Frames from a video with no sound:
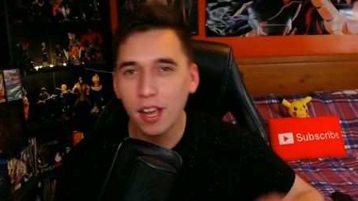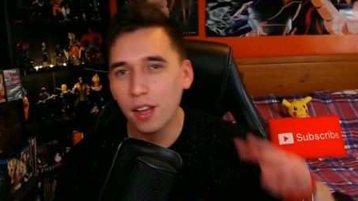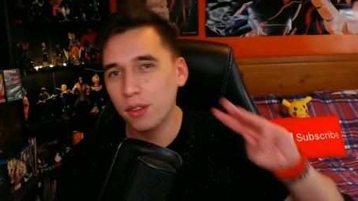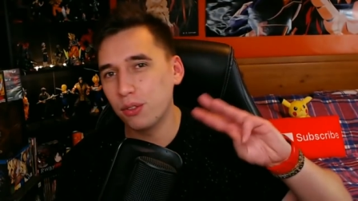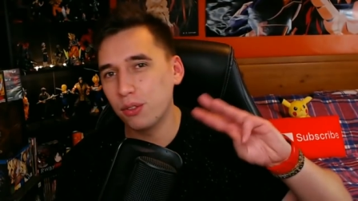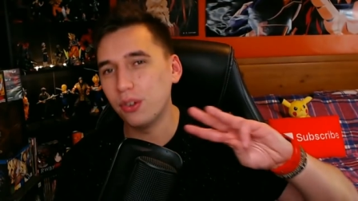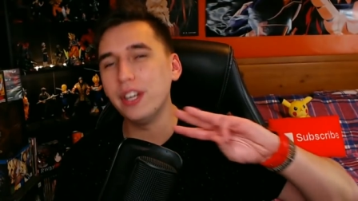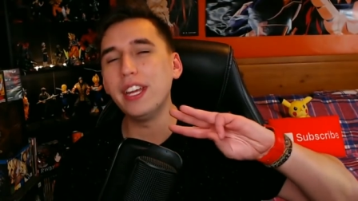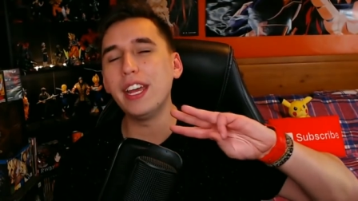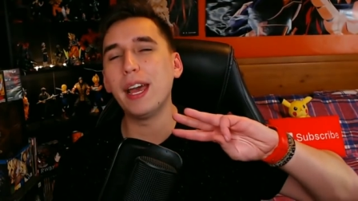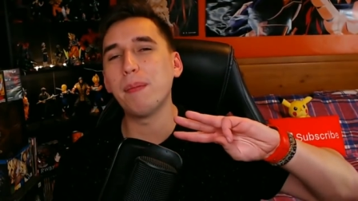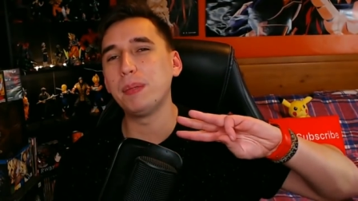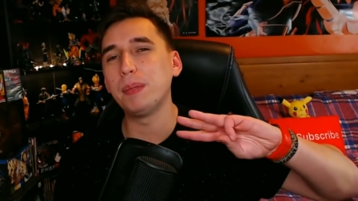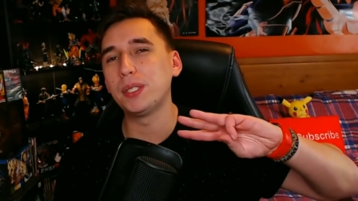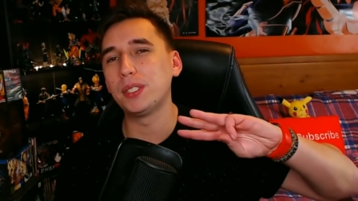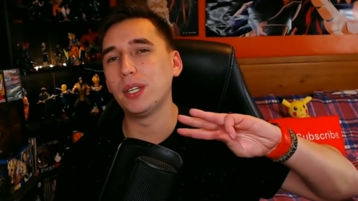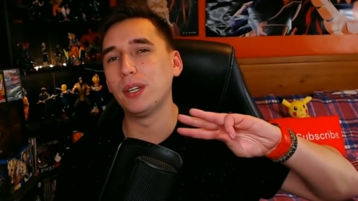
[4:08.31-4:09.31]
Three
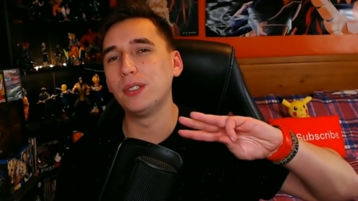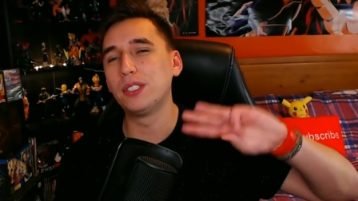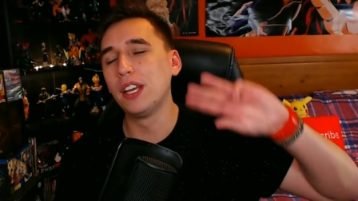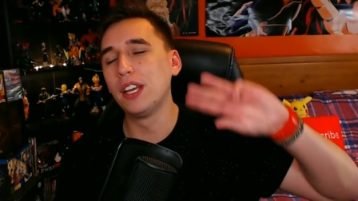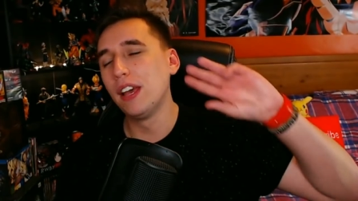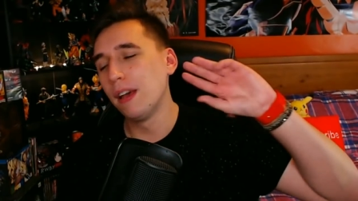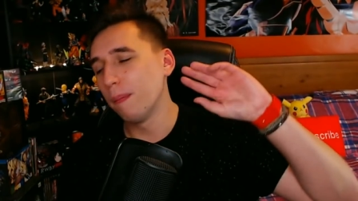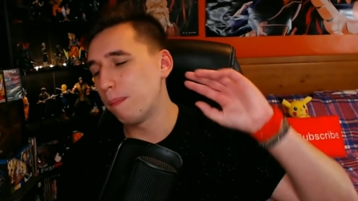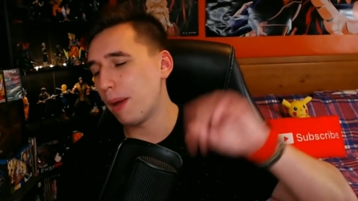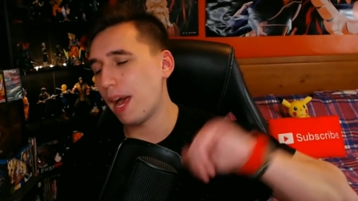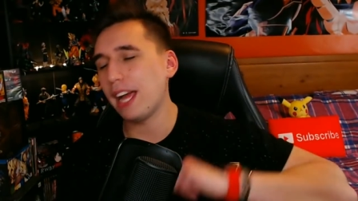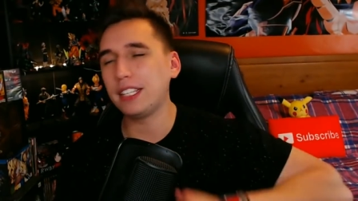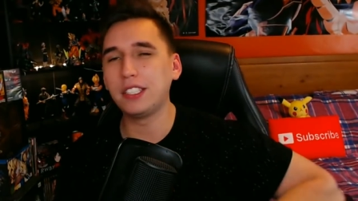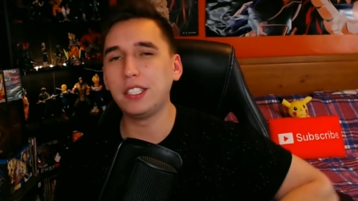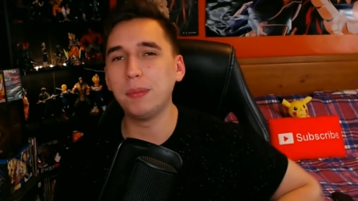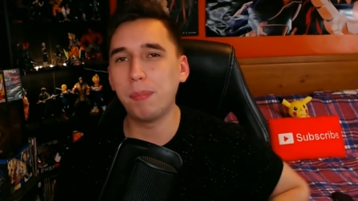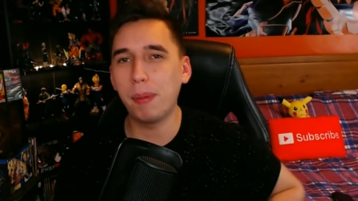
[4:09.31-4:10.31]
episodes
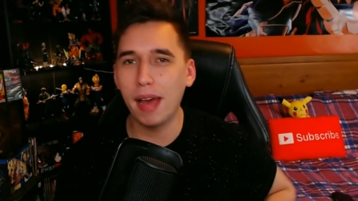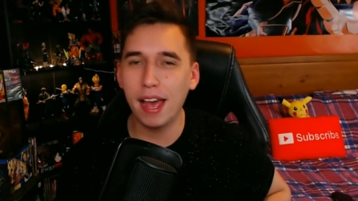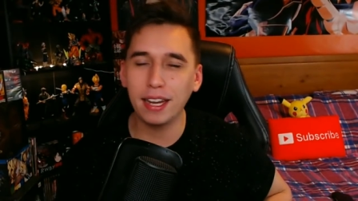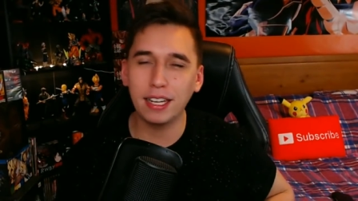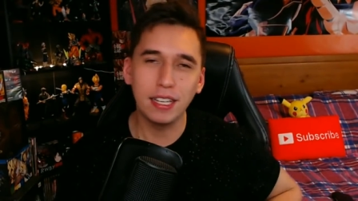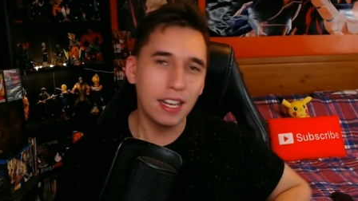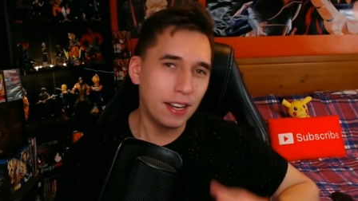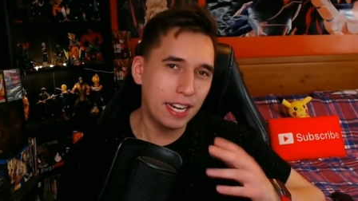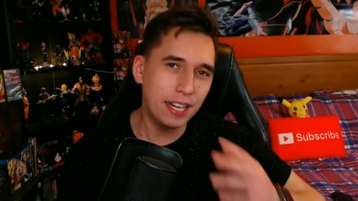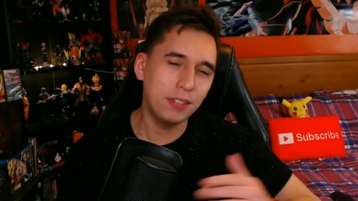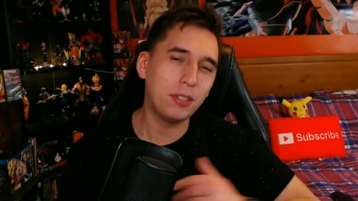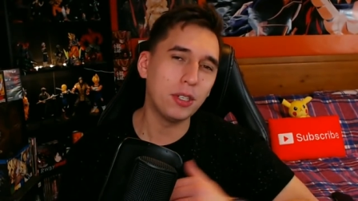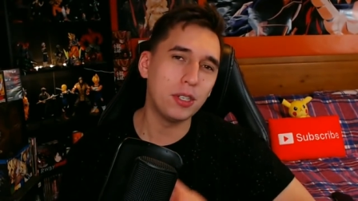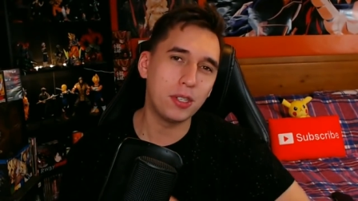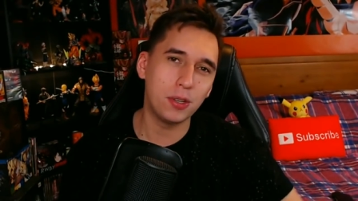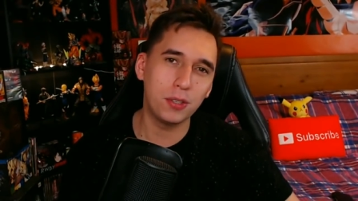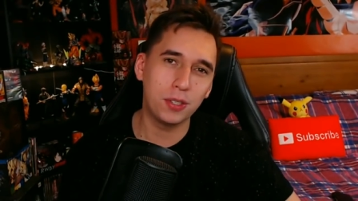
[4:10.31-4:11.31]
back to back
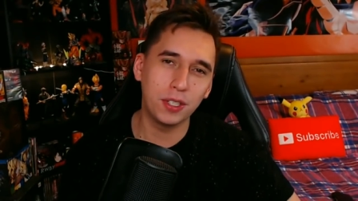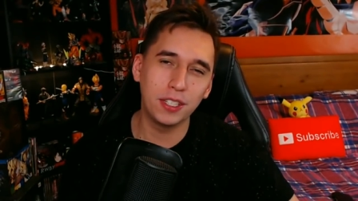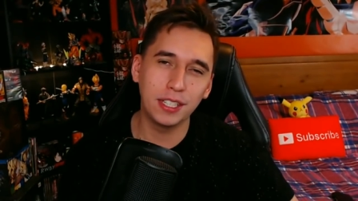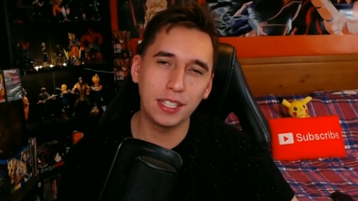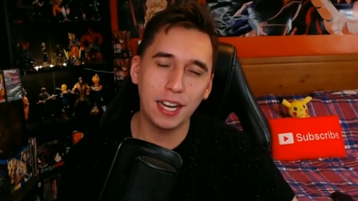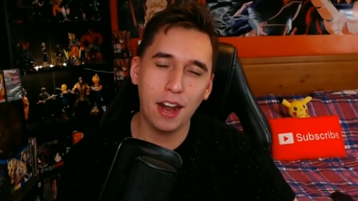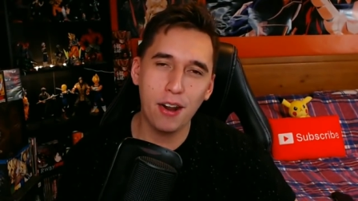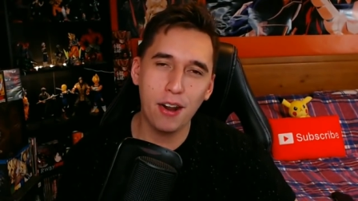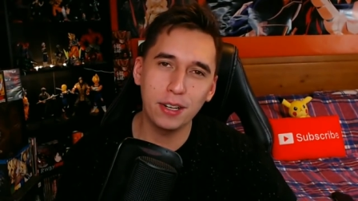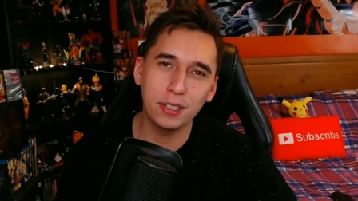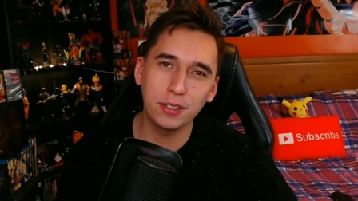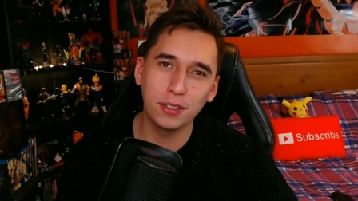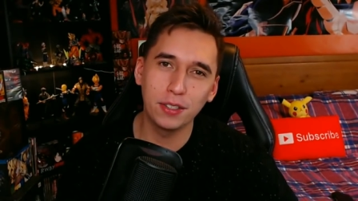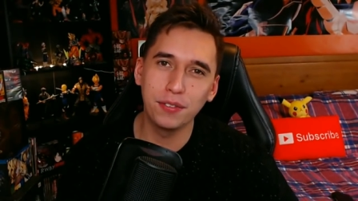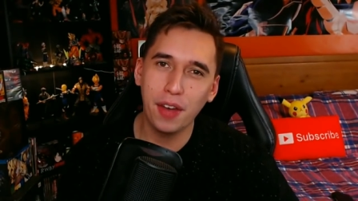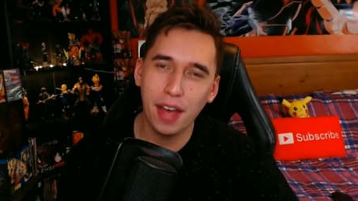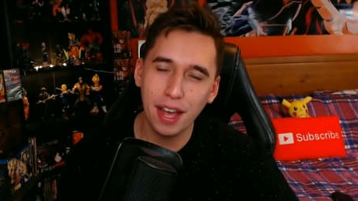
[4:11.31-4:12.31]
introducing the
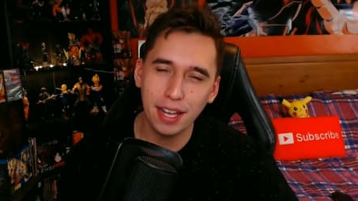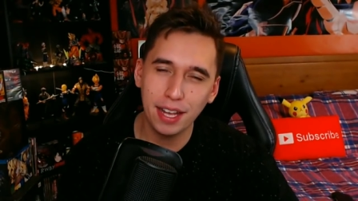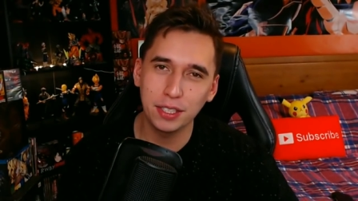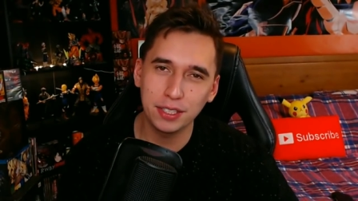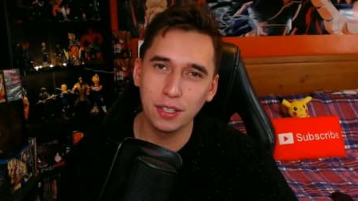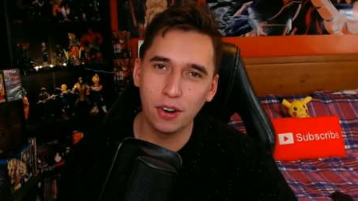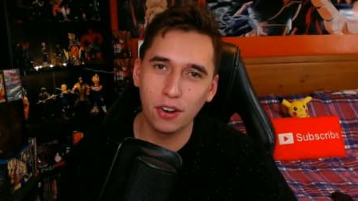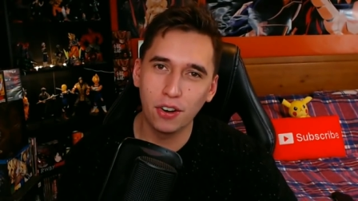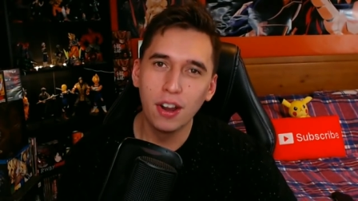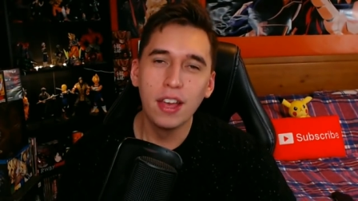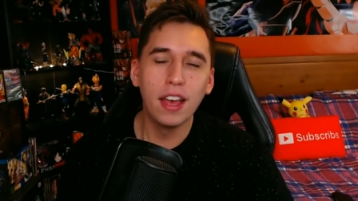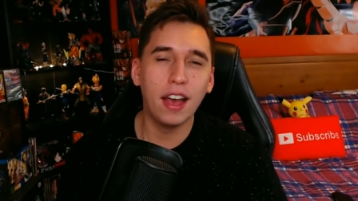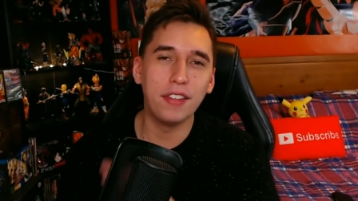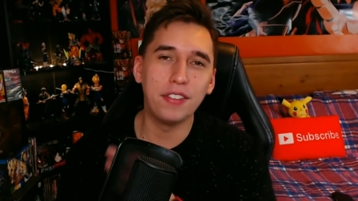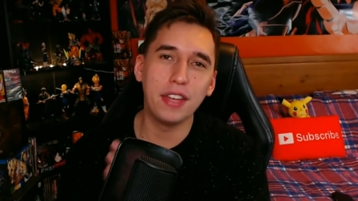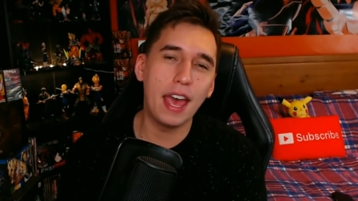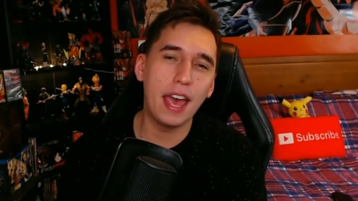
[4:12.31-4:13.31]
character of Escanor
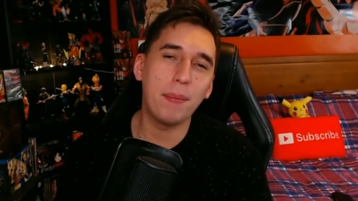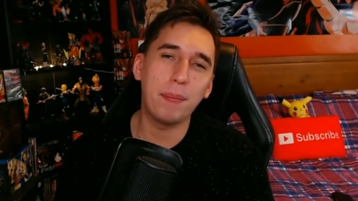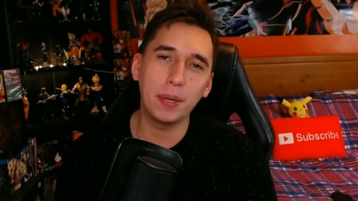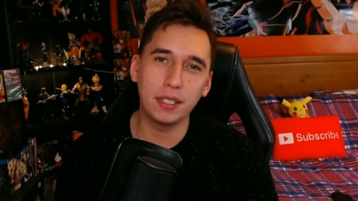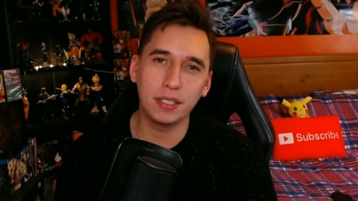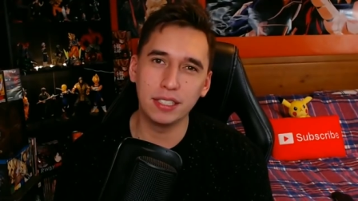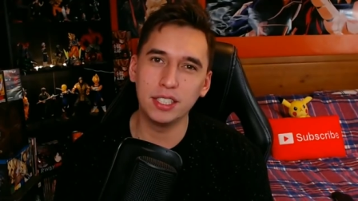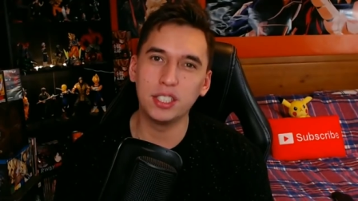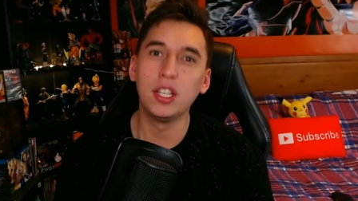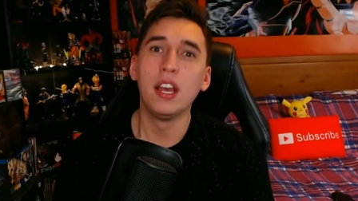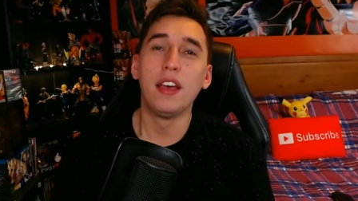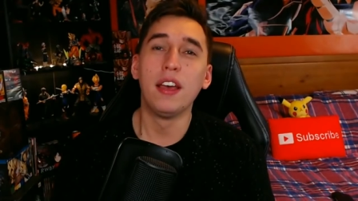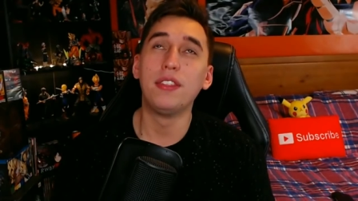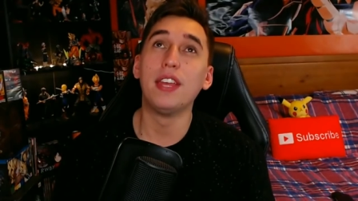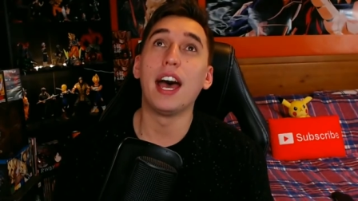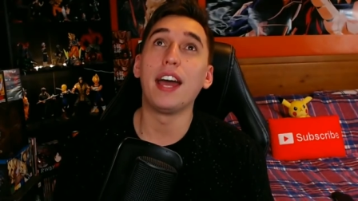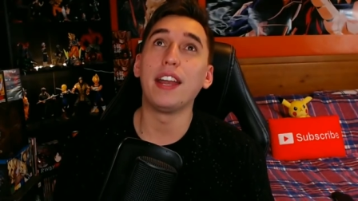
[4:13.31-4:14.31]
and the epicness
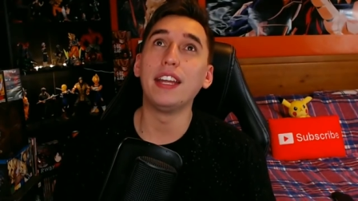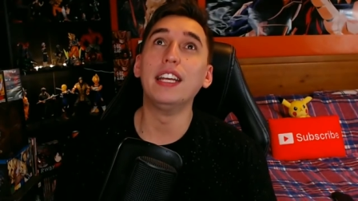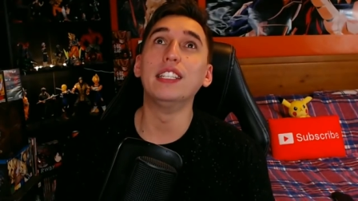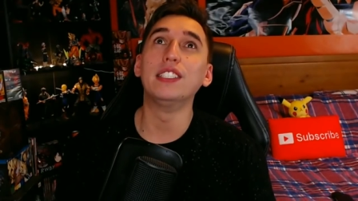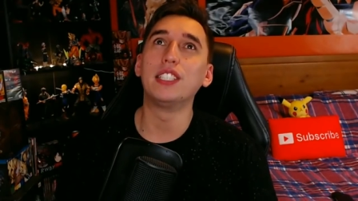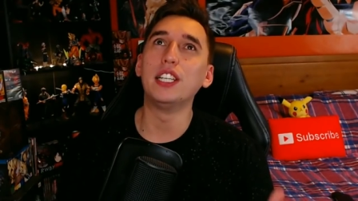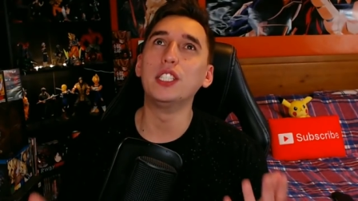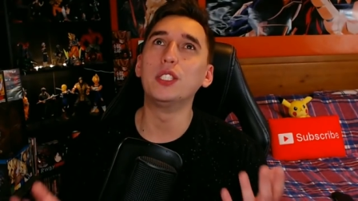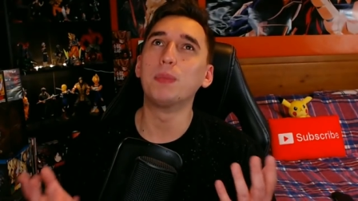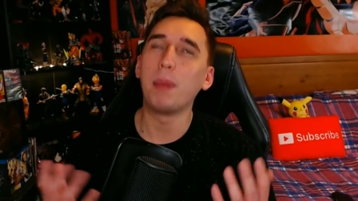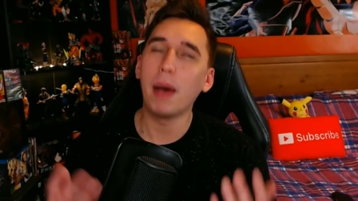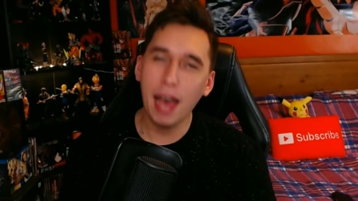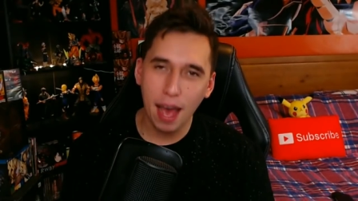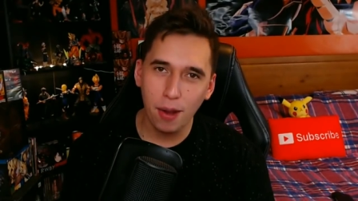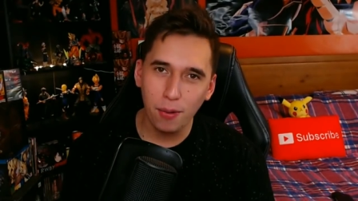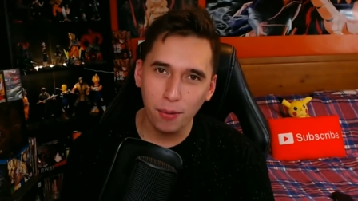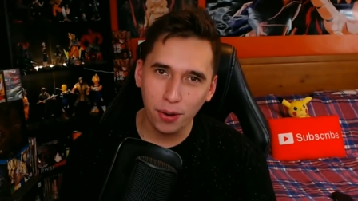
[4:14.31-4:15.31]
that is his
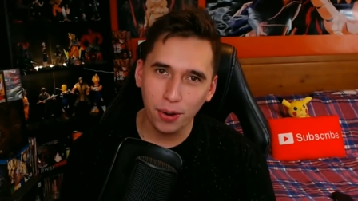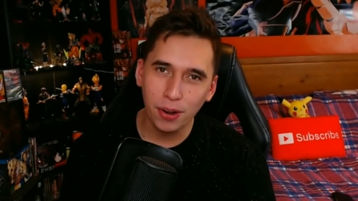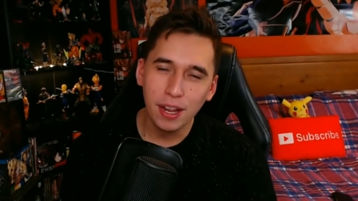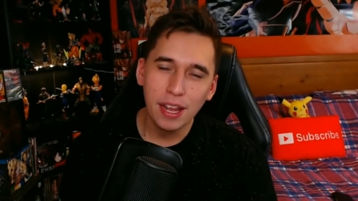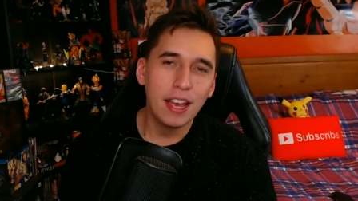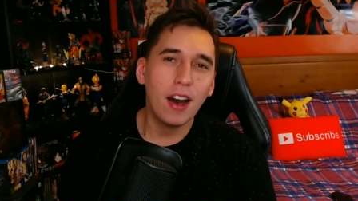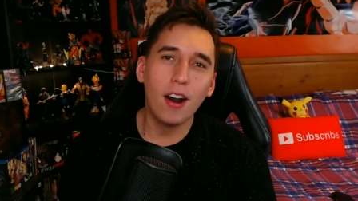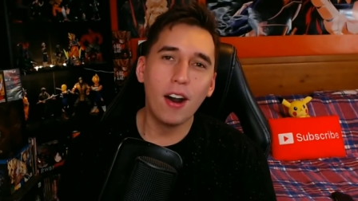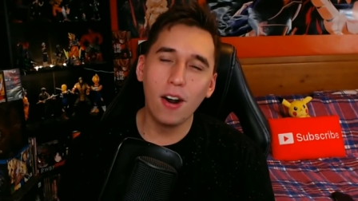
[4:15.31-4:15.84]
power.